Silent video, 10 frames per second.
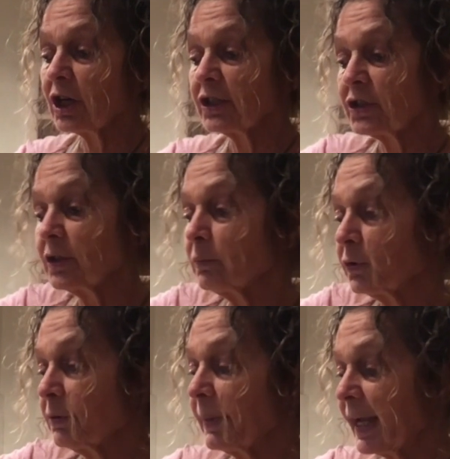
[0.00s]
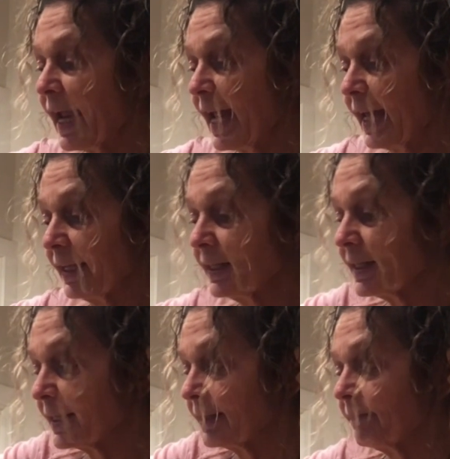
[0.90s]
touch them with my
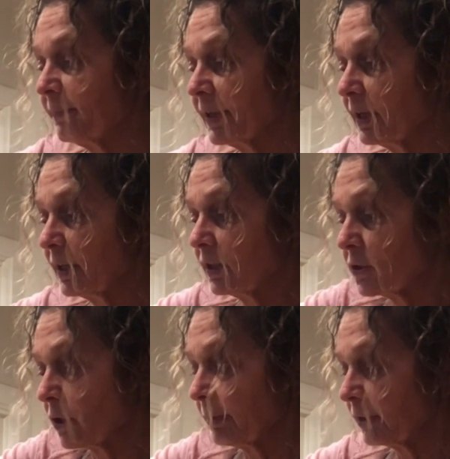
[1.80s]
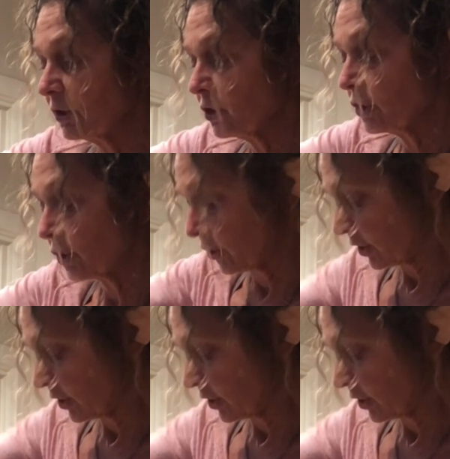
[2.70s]
hands. So I'm gonna just